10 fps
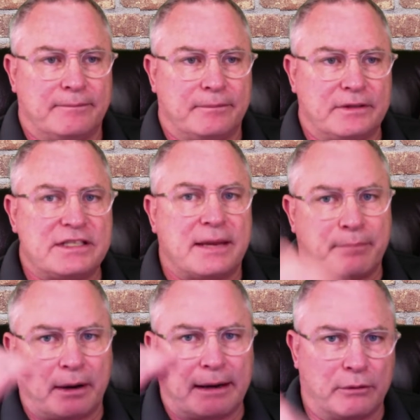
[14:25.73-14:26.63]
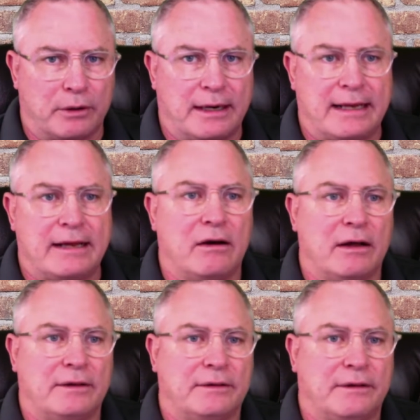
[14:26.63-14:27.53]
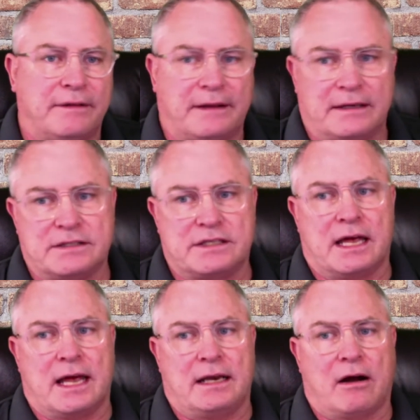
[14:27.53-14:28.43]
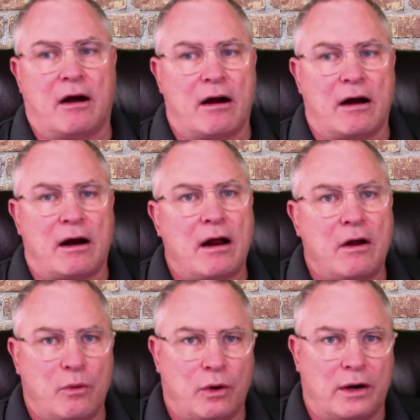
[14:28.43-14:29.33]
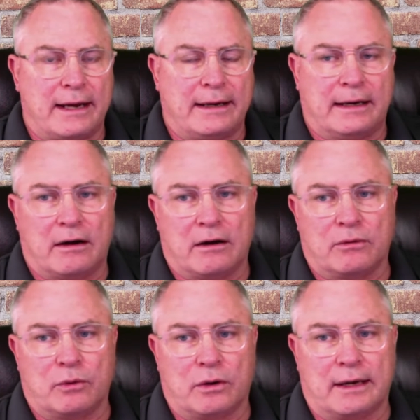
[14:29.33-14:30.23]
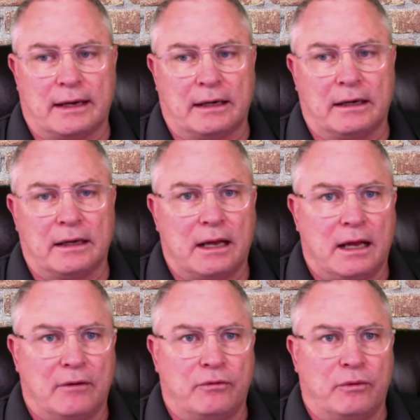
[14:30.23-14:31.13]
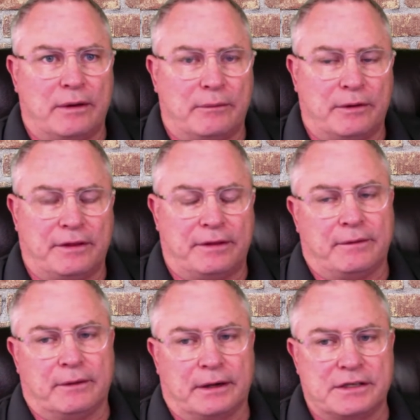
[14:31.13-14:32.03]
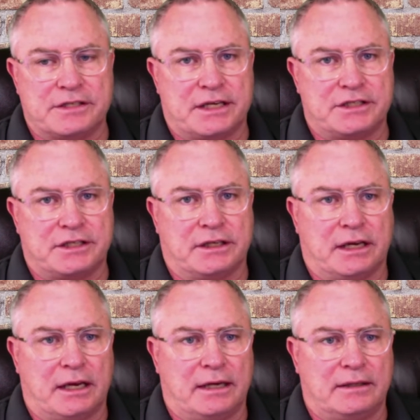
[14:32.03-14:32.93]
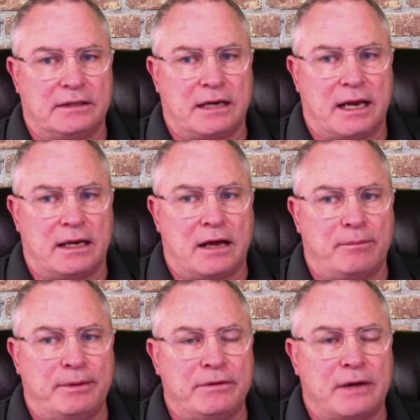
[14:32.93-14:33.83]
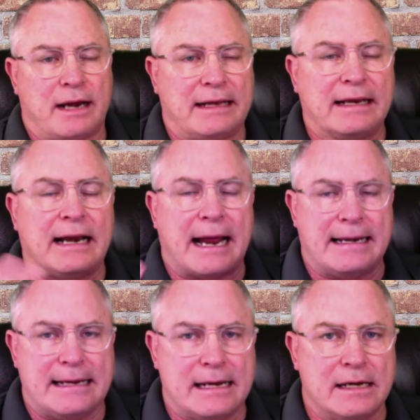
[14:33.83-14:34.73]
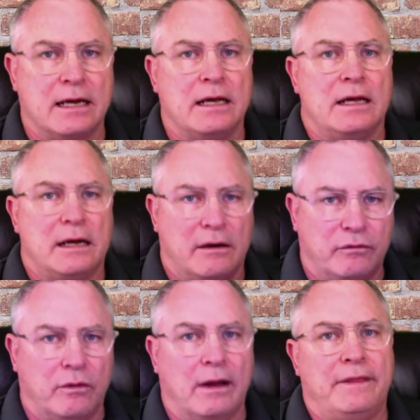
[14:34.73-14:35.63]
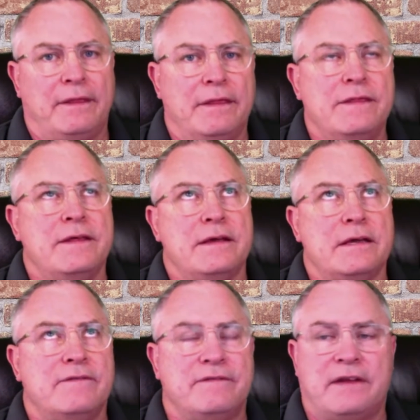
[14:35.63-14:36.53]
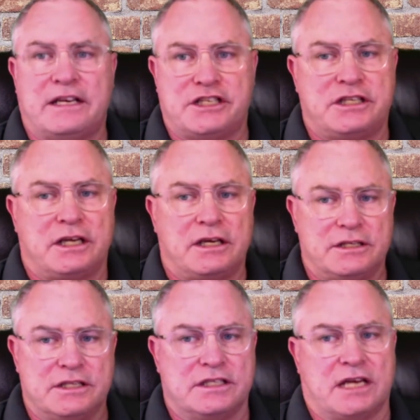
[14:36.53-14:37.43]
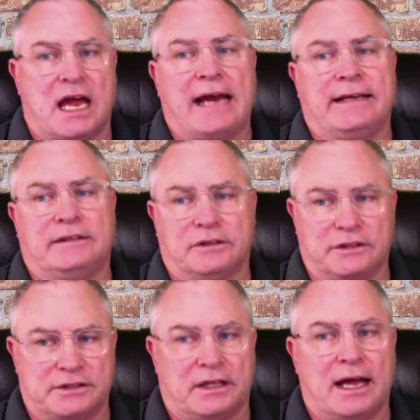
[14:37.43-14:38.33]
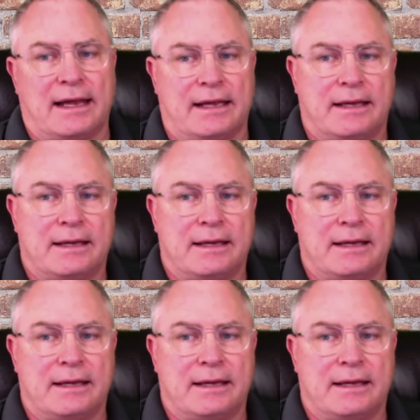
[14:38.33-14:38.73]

set priority on the things that are working and aren't working within the organization, and help you kind of get an idea of what the finished design looks like.